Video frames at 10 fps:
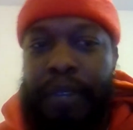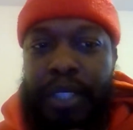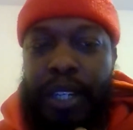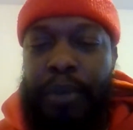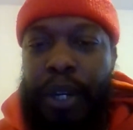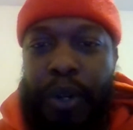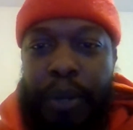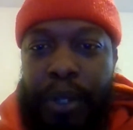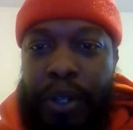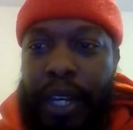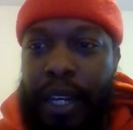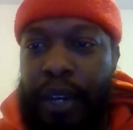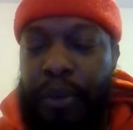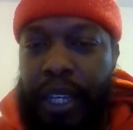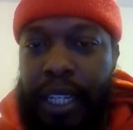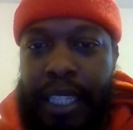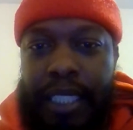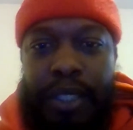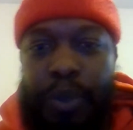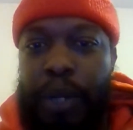If you're talking about crypto
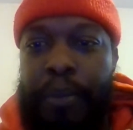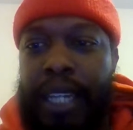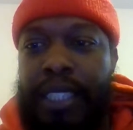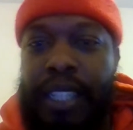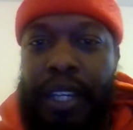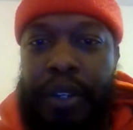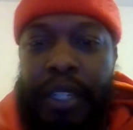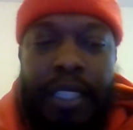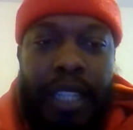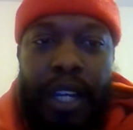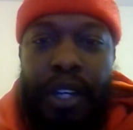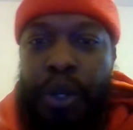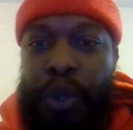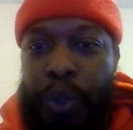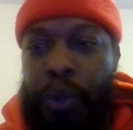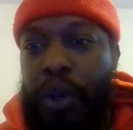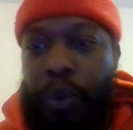regulations, you want to make it securities, cool.